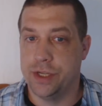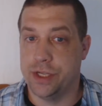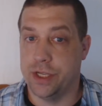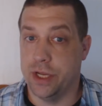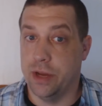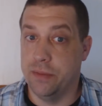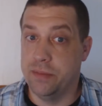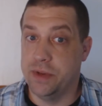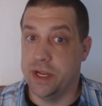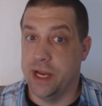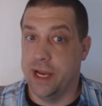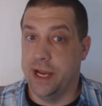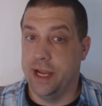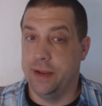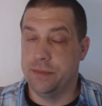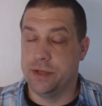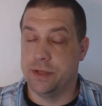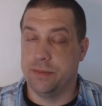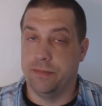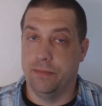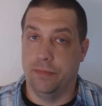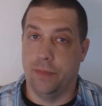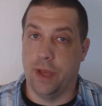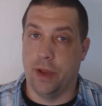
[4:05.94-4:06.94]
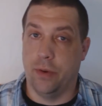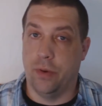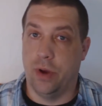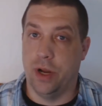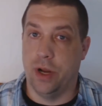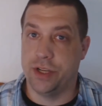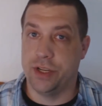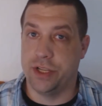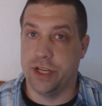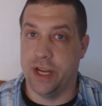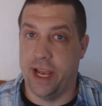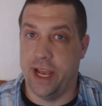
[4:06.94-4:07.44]
Sometimes they
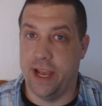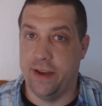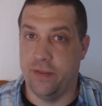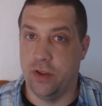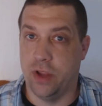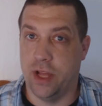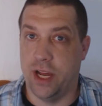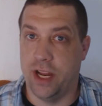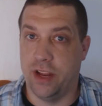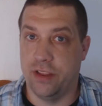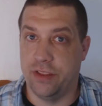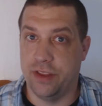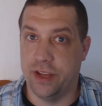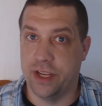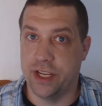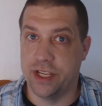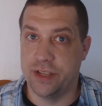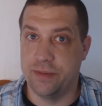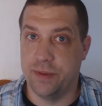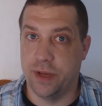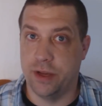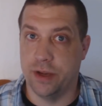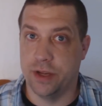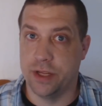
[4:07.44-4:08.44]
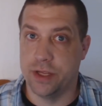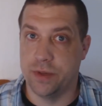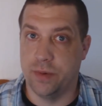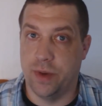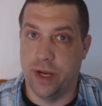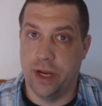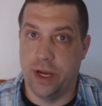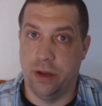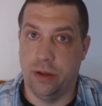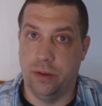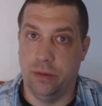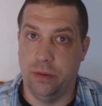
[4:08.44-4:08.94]
want you to have a lot of things
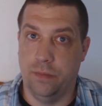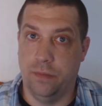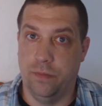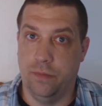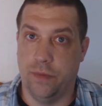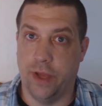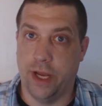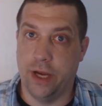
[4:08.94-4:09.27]
because, well,